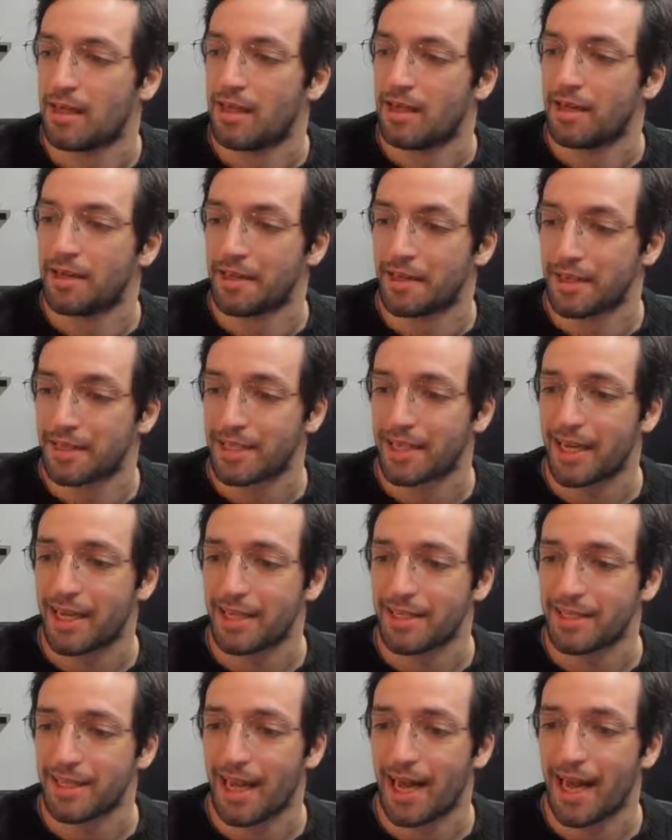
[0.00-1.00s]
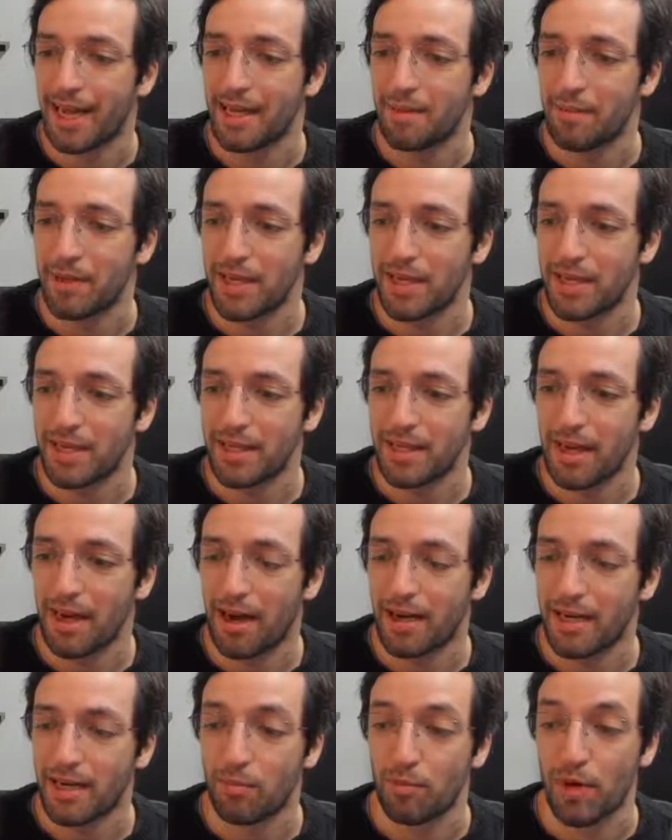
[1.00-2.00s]
In this case, I am beginning the
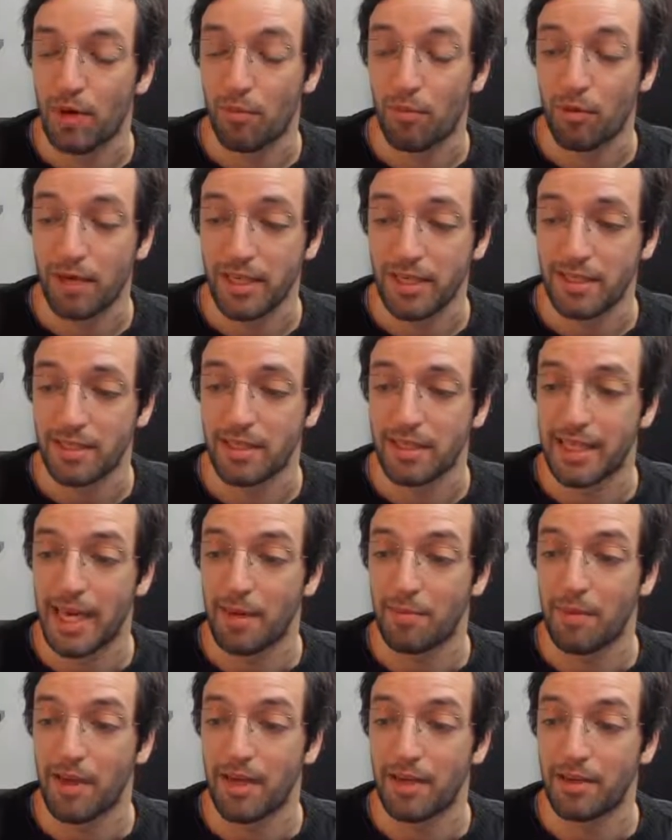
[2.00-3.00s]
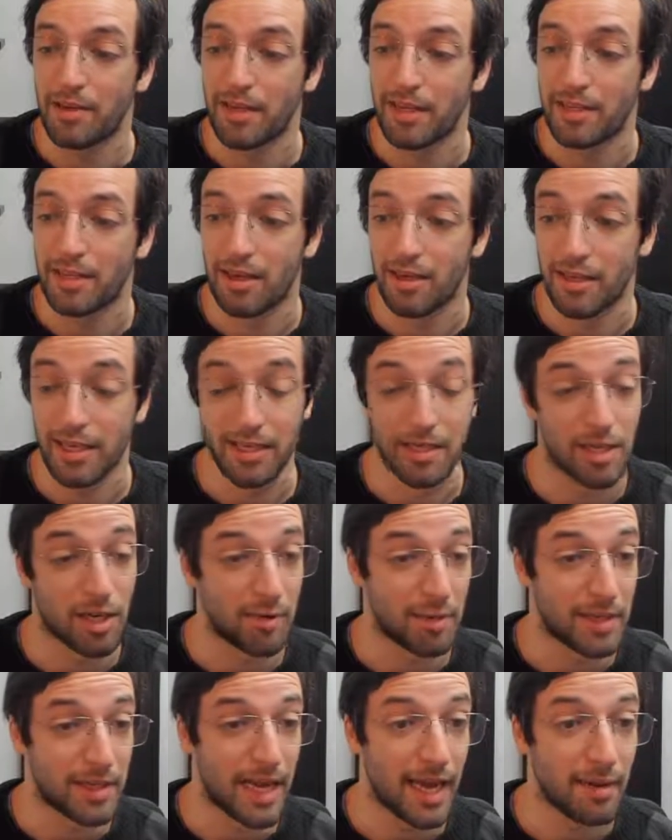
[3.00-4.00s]
audit preparation step, and you can tell that it's
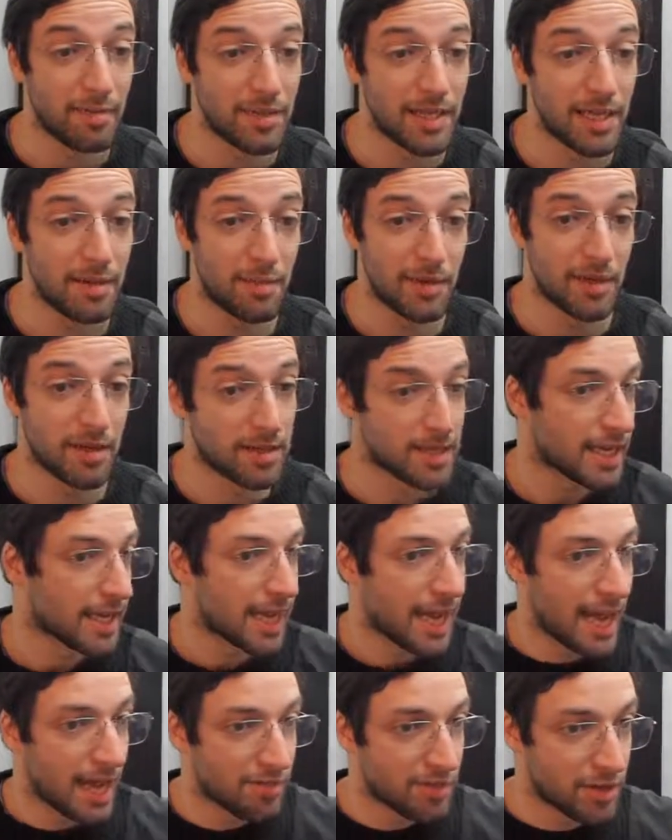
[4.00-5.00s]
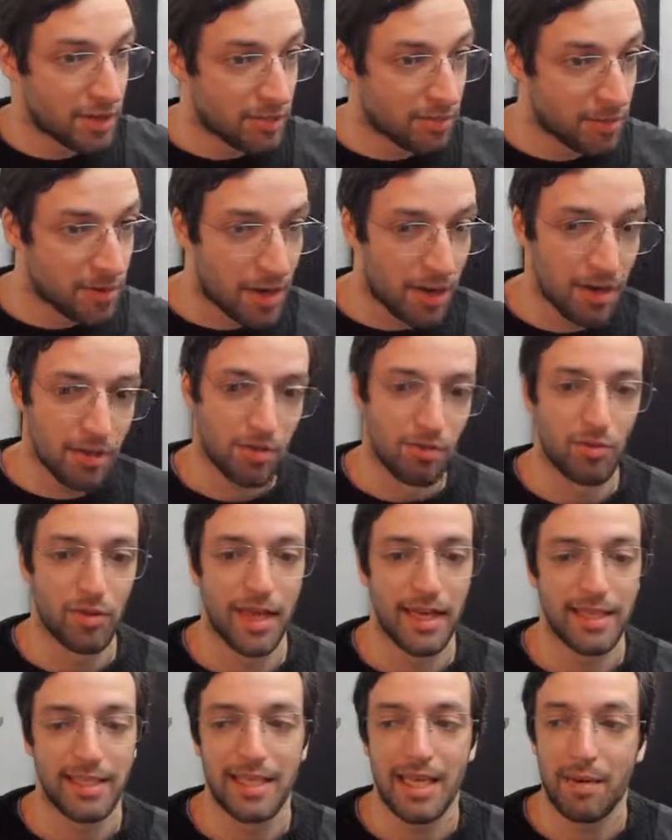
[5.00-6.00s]
currently empty because I haven't gone through
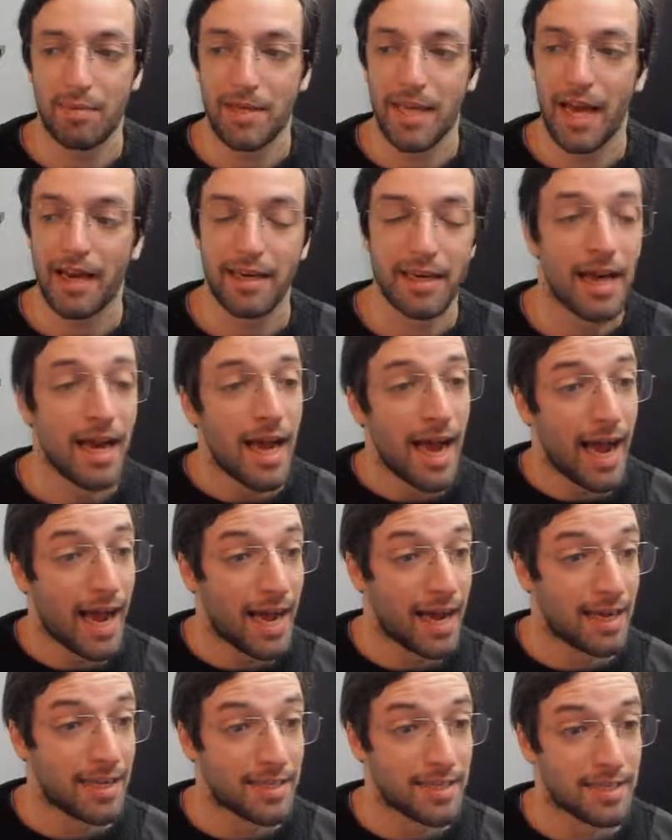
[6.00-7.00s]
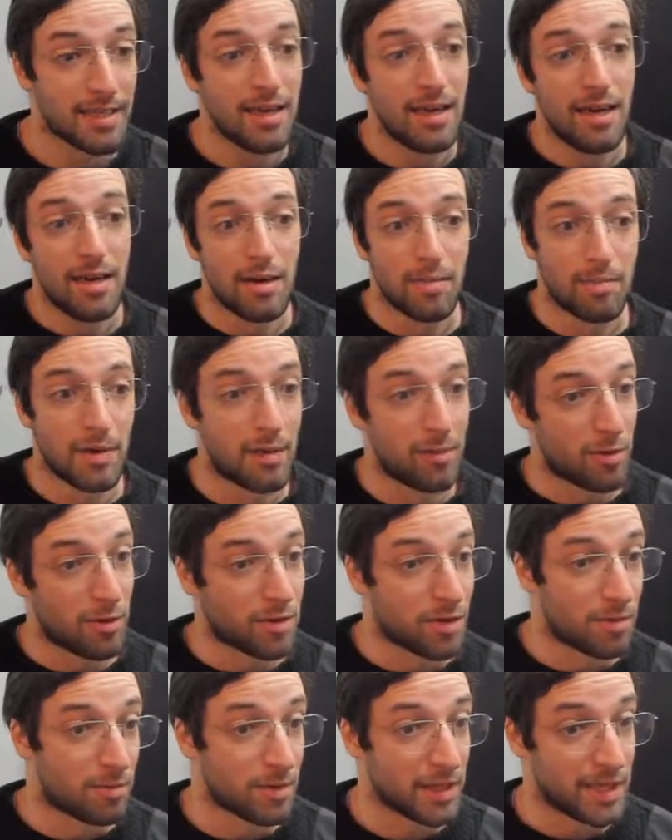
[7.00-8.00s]
that step yet. As people
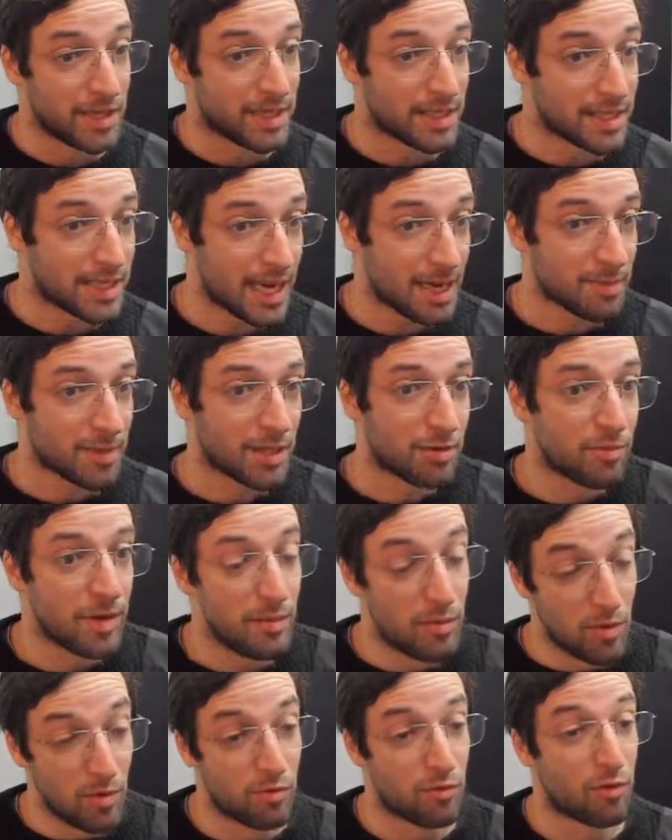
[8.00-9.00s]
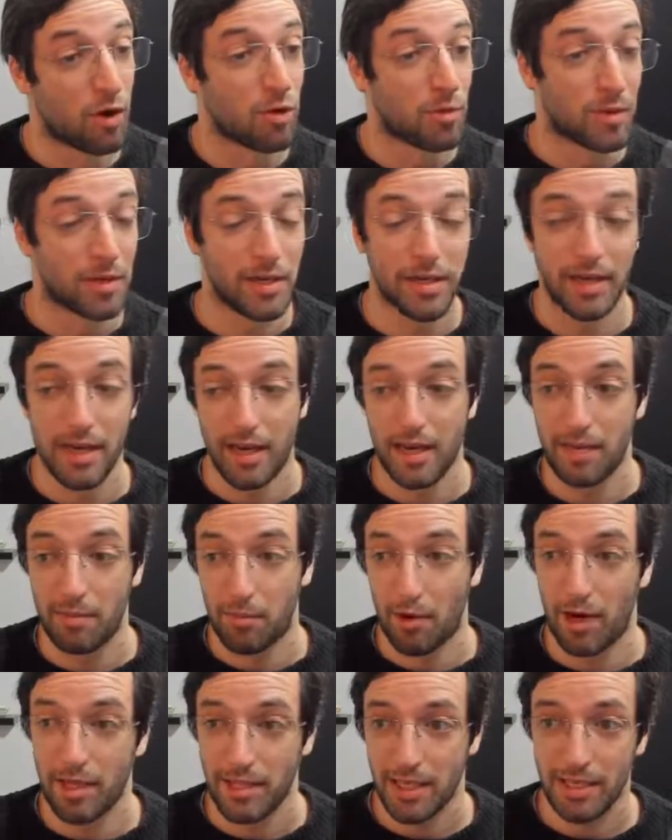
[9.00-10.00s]
complete steps and we move forward in the audit
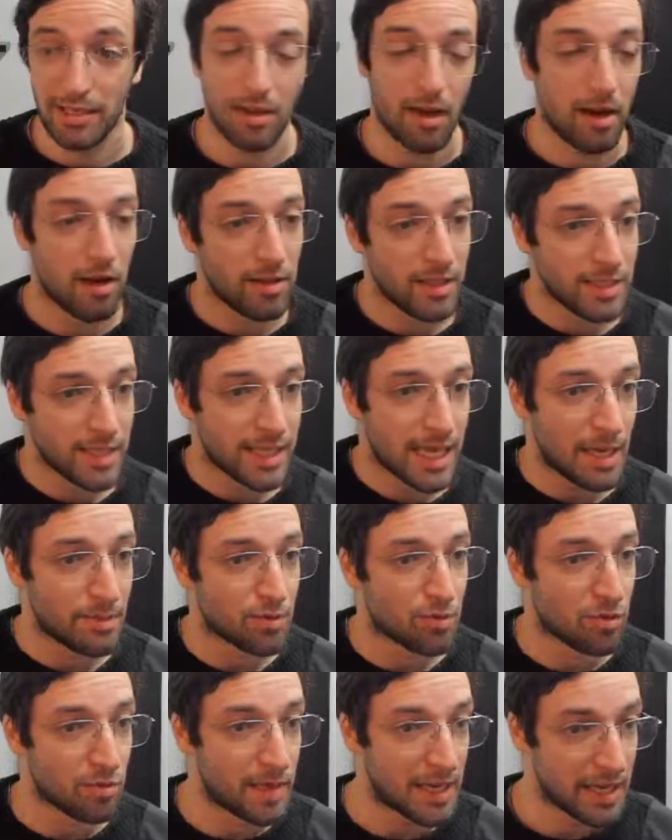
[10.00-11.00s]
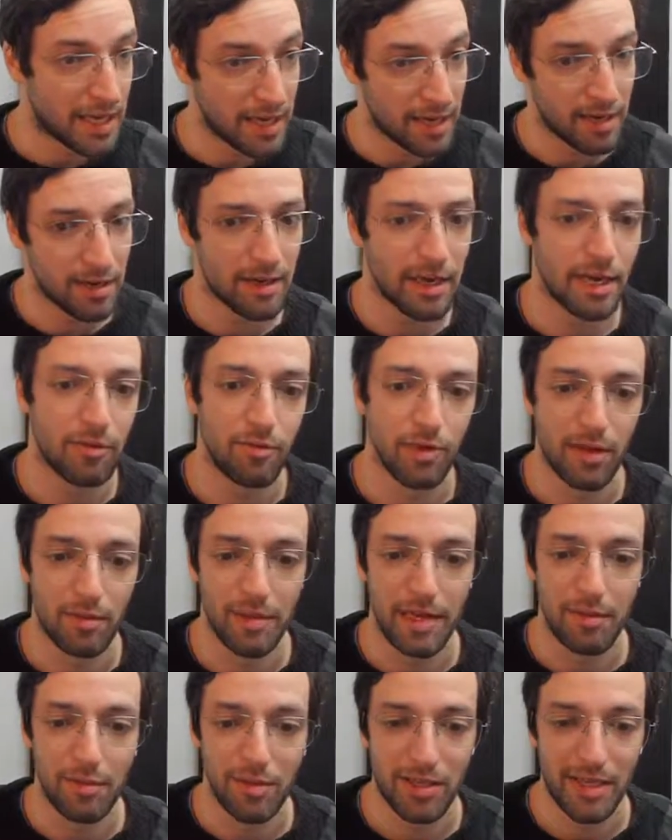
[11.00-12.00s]
process, all the steps will be here, and we'll be
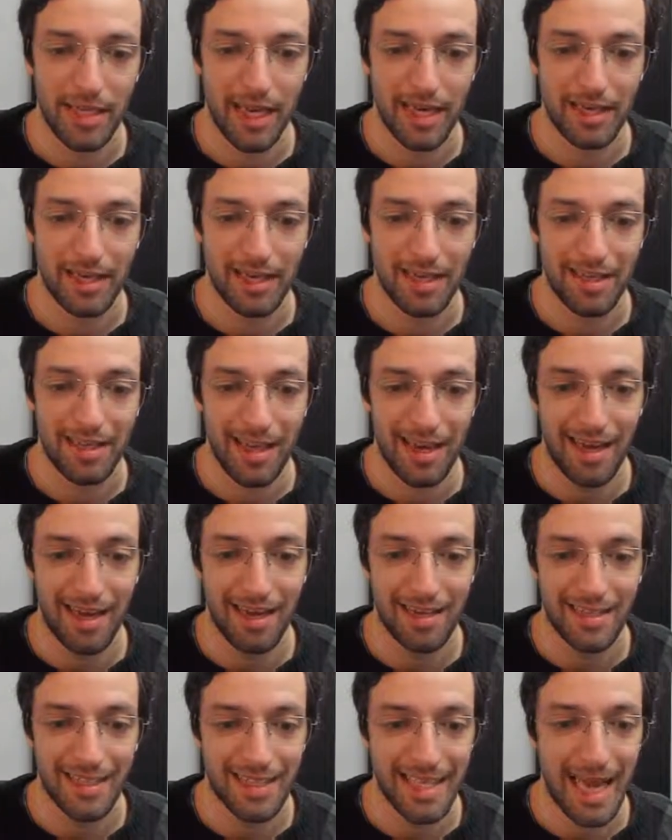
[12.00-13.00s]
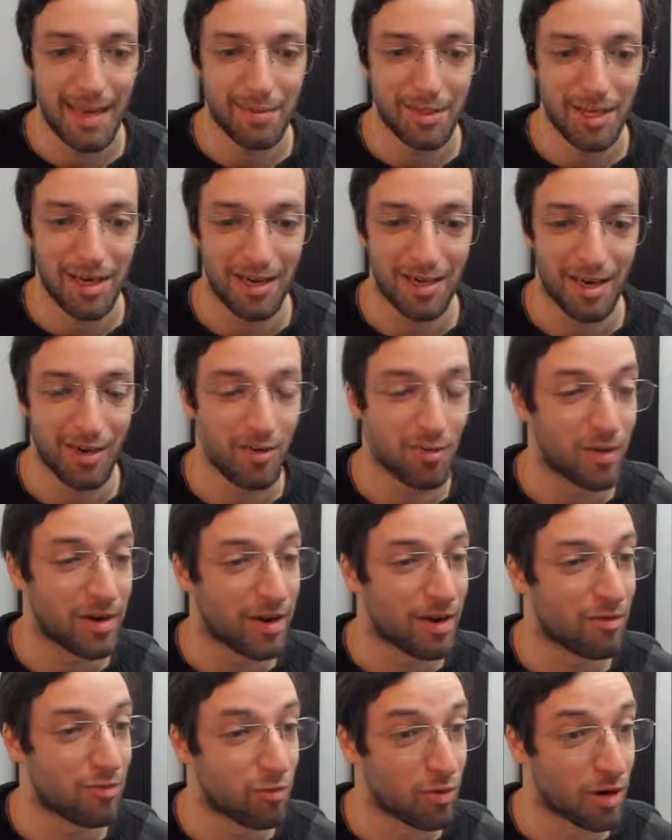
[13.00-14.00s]
able to get a snapshot
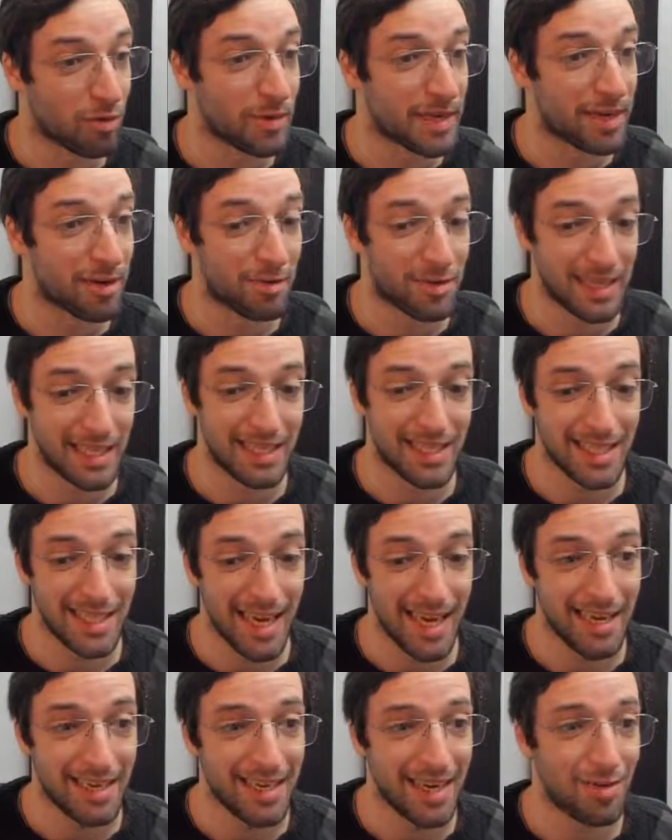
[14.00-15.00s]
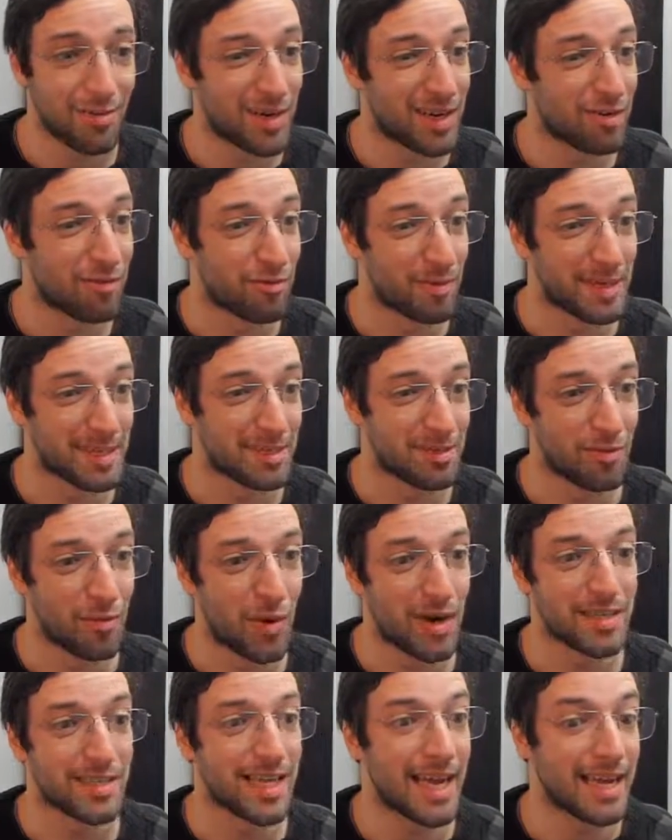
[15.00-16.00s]
of where we currently stand and what information
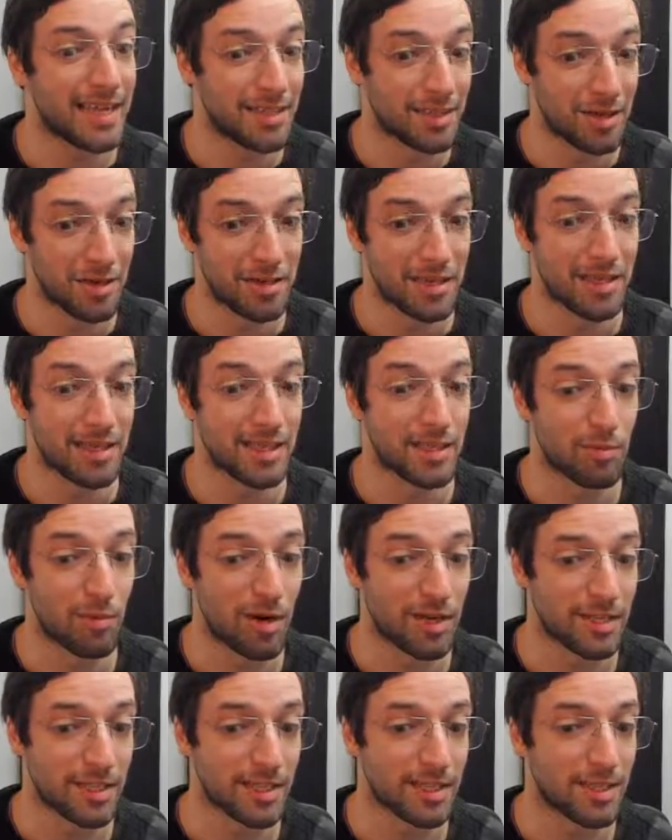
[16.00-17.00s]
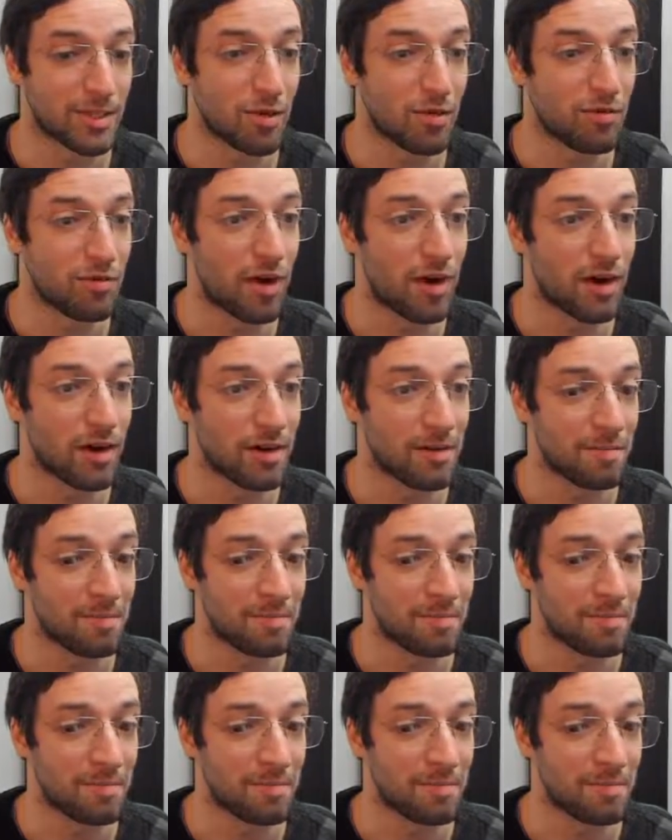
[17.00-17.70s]
was entered in this process so far.